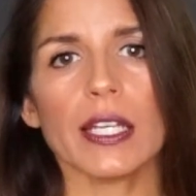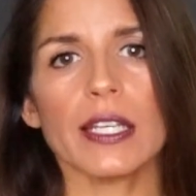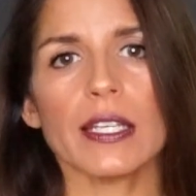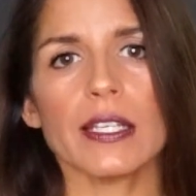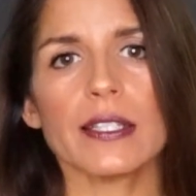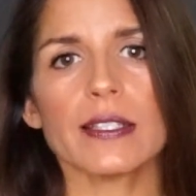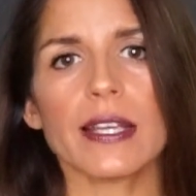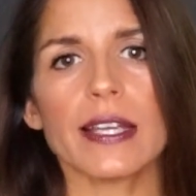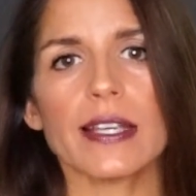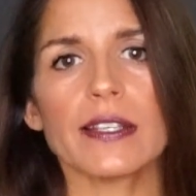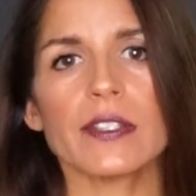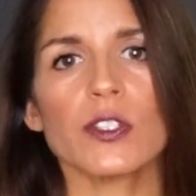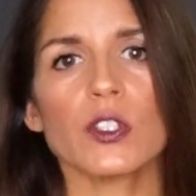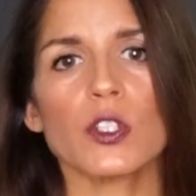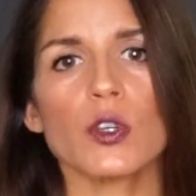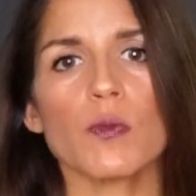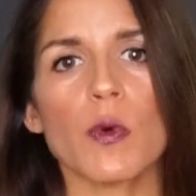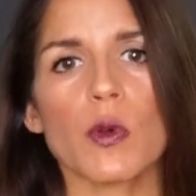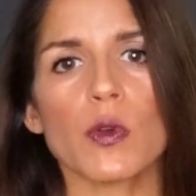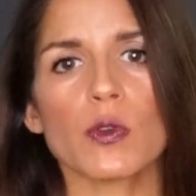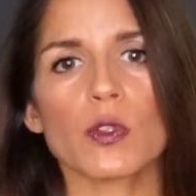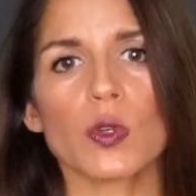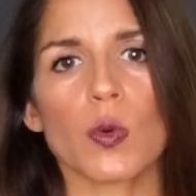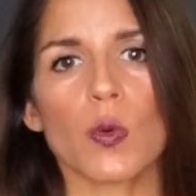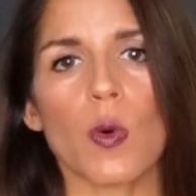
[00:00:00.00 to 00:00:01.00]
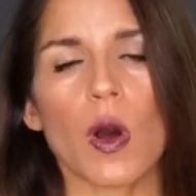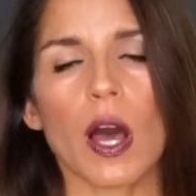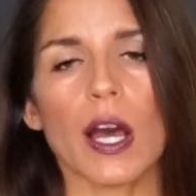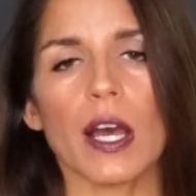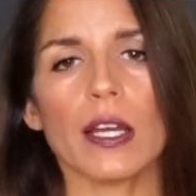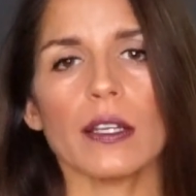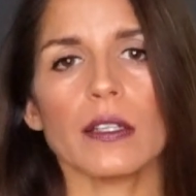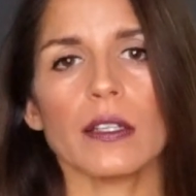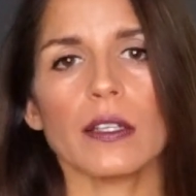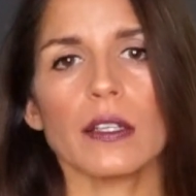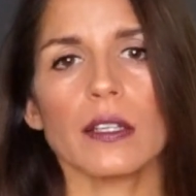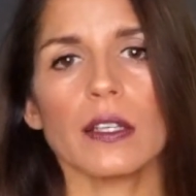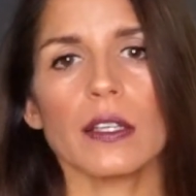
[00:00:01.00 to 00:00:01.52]
is a sumo
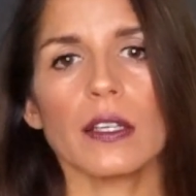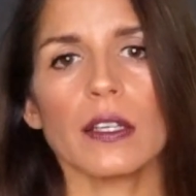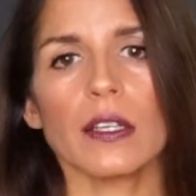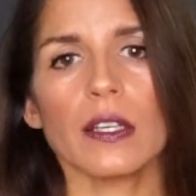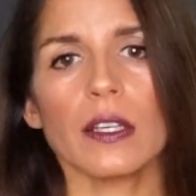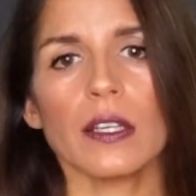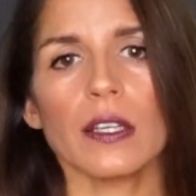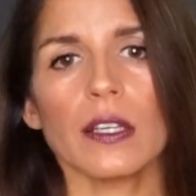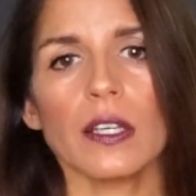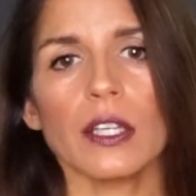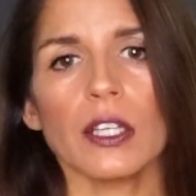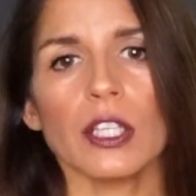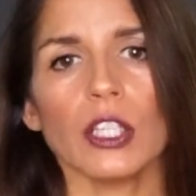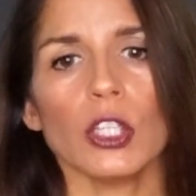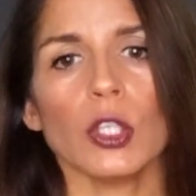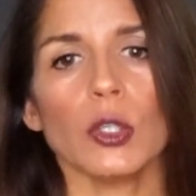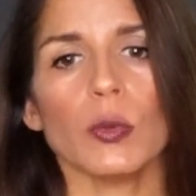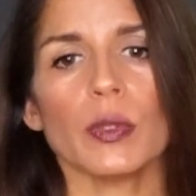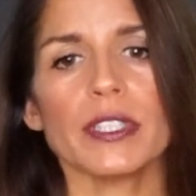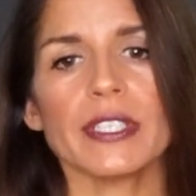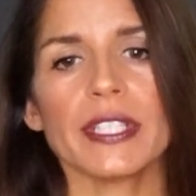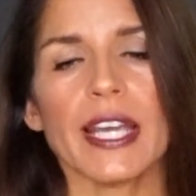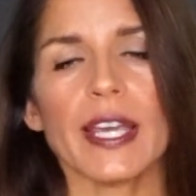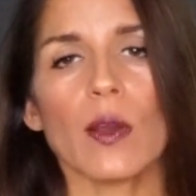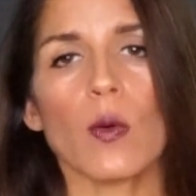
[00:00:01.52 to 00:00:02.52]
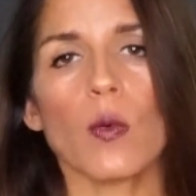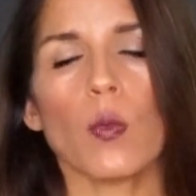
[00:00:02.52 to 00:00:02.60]
squat. You would take